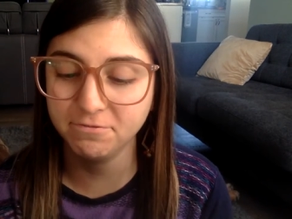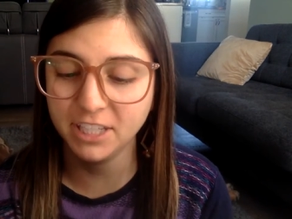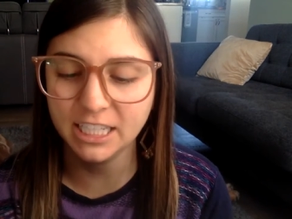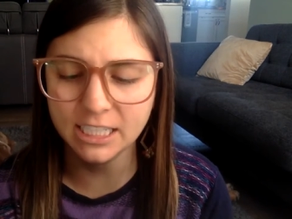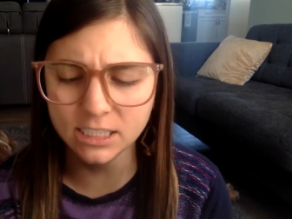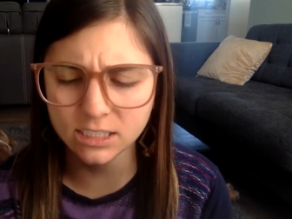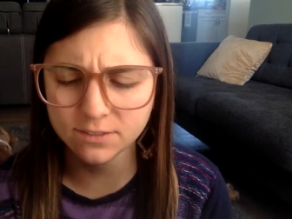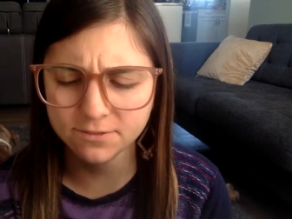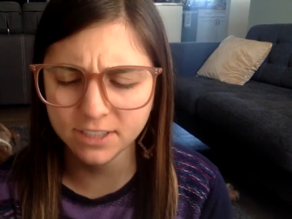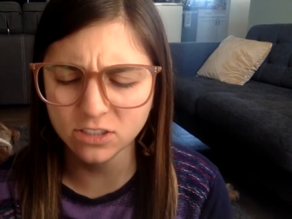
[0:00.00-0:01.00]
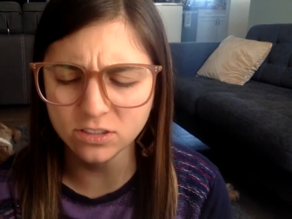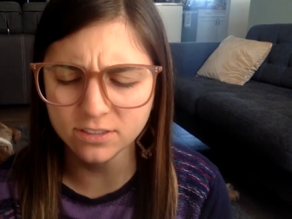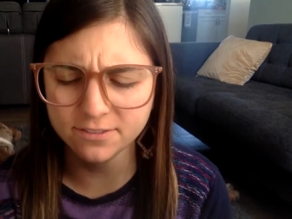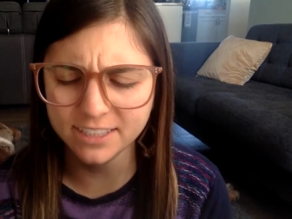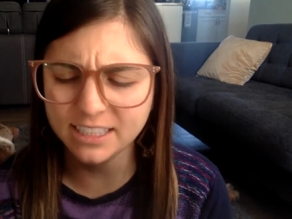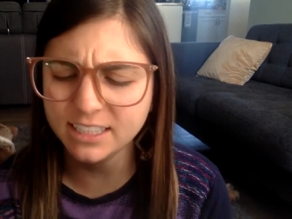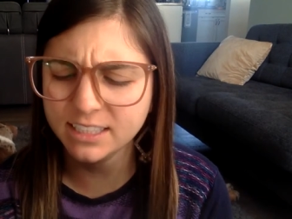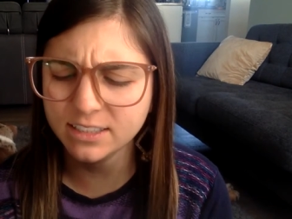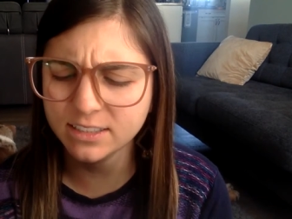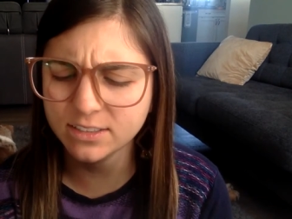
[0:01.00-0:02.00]
Feed. Field.
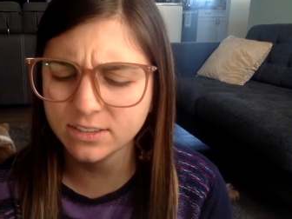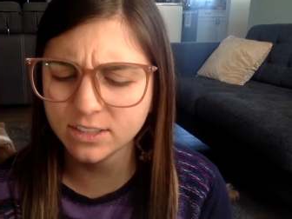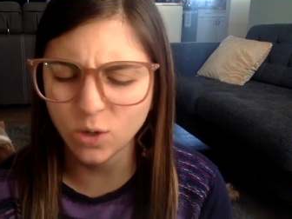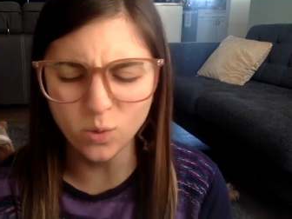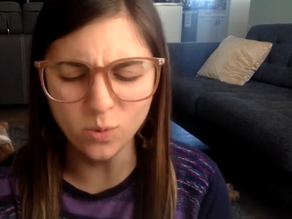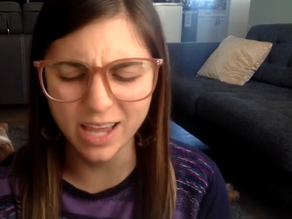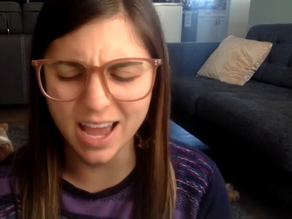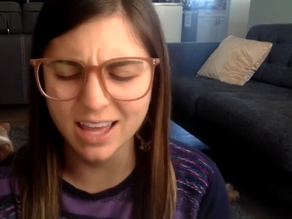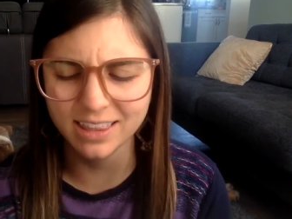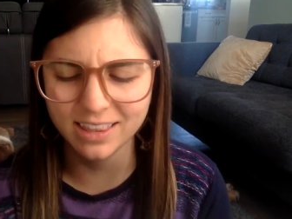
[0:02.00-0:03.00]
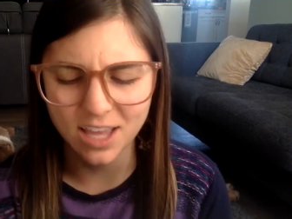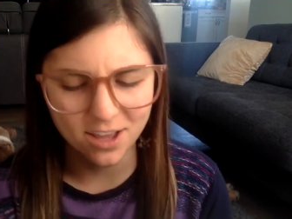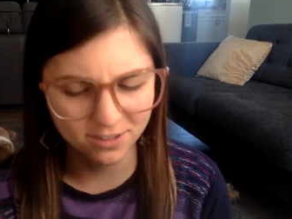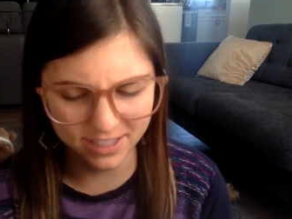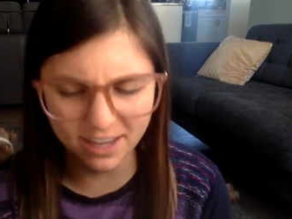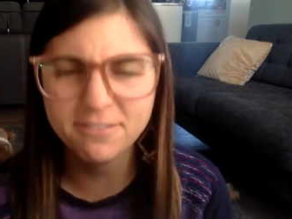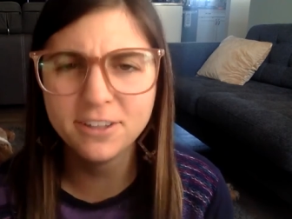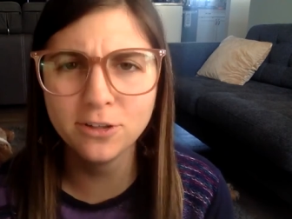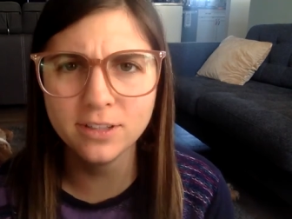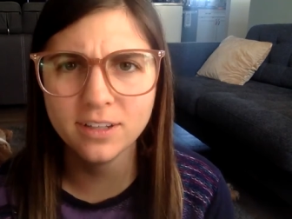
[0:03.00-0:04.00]
Field. Oh, yeah. Say
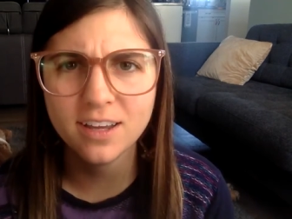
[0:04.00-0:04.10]
field.